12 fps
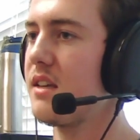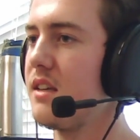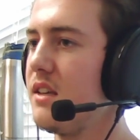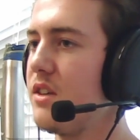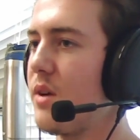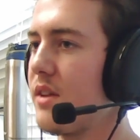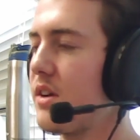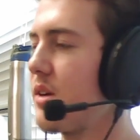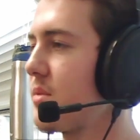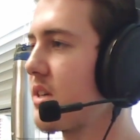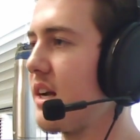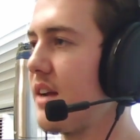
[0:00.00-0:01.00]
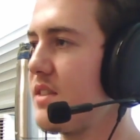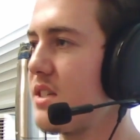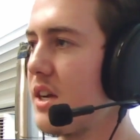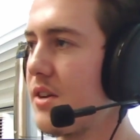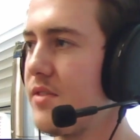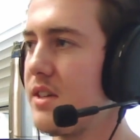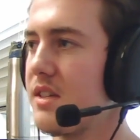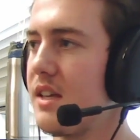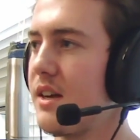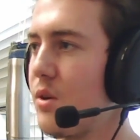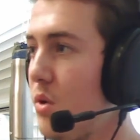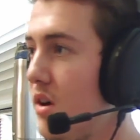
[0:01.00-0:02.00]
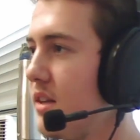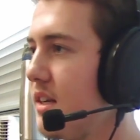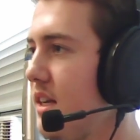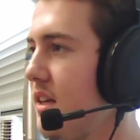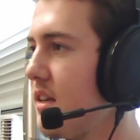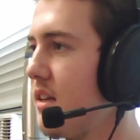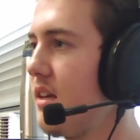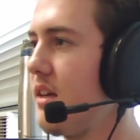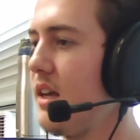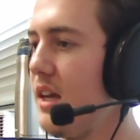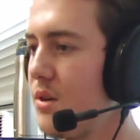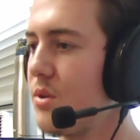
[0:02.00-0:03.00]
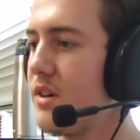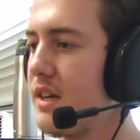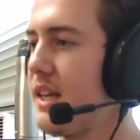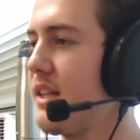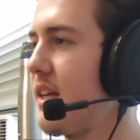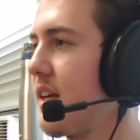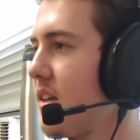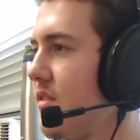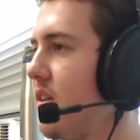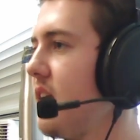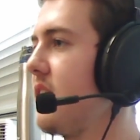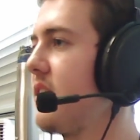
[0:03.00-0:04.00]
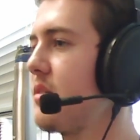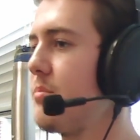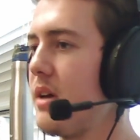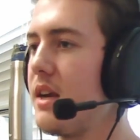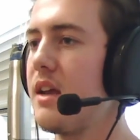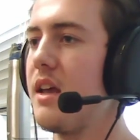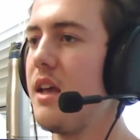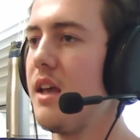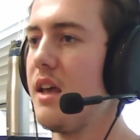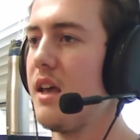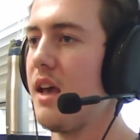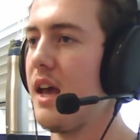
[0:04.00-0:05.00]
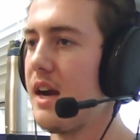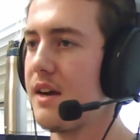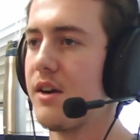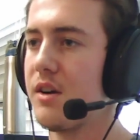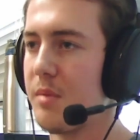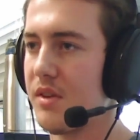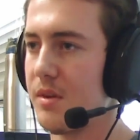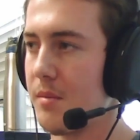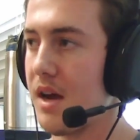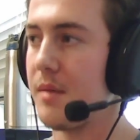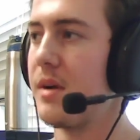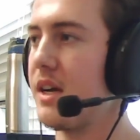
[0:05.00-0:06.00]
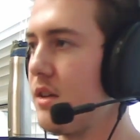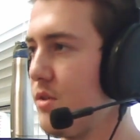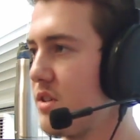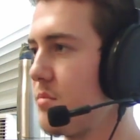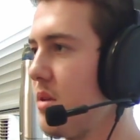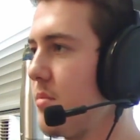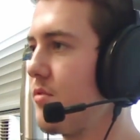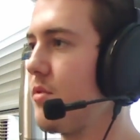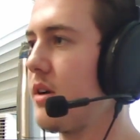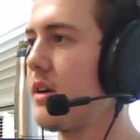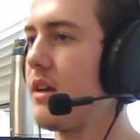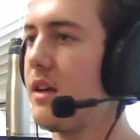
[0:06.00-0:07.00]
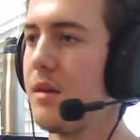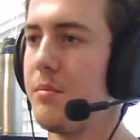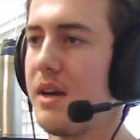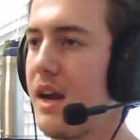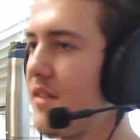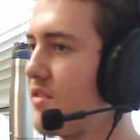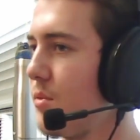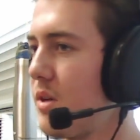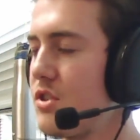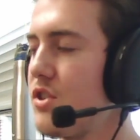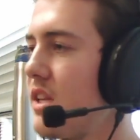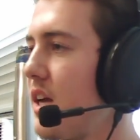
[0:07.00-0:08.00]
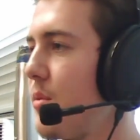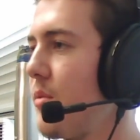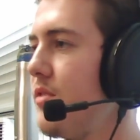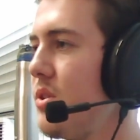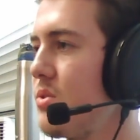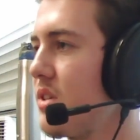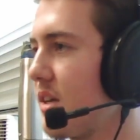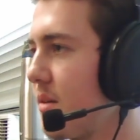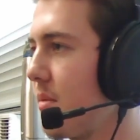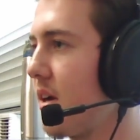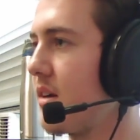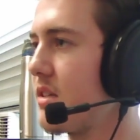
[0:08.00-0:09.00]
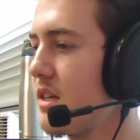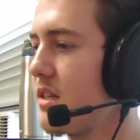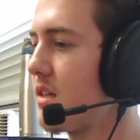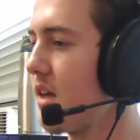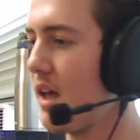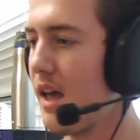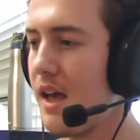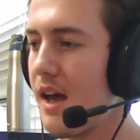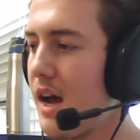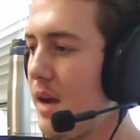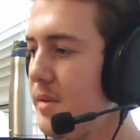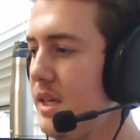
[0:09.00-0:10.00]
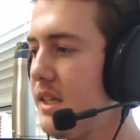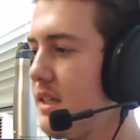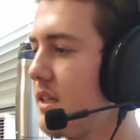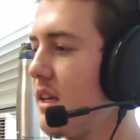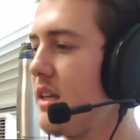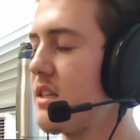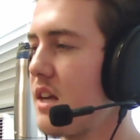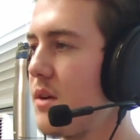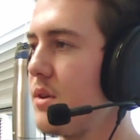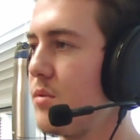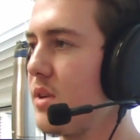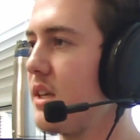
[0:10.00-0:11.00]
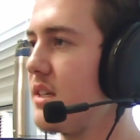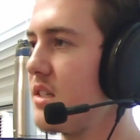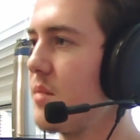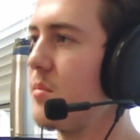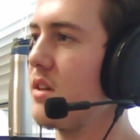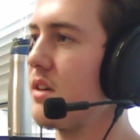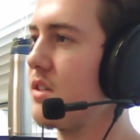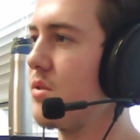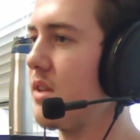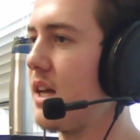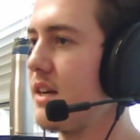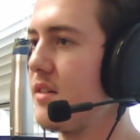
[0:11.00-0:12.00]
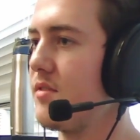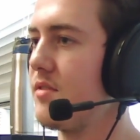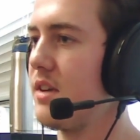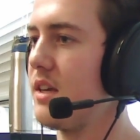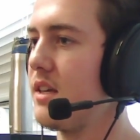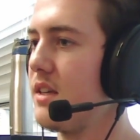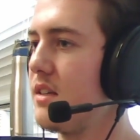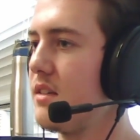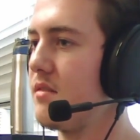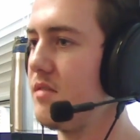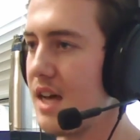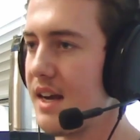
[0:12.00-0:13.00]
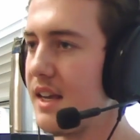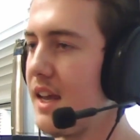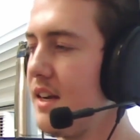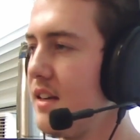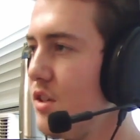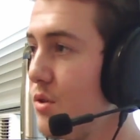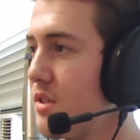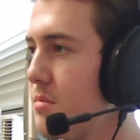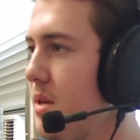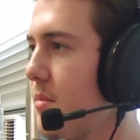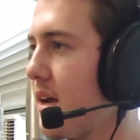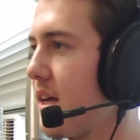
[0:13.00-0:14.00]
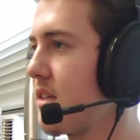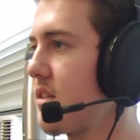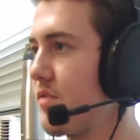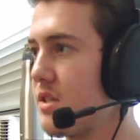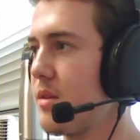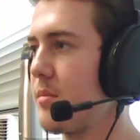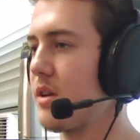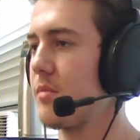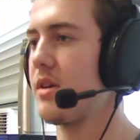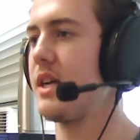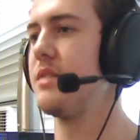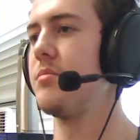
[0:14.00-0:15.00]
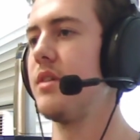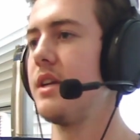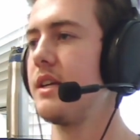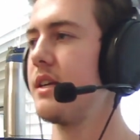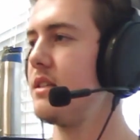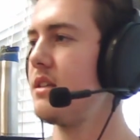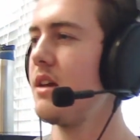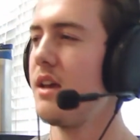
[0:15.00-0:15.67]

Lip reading: I thought I was going to have to sacrifice a lot of quality in order to get that convenience. And I'd heard about the ModMic USB before. But after watching a lot of reviews and comparisons, I mean, it sounded really similar to a lot of dedicated USB mics of a similar price point. Because,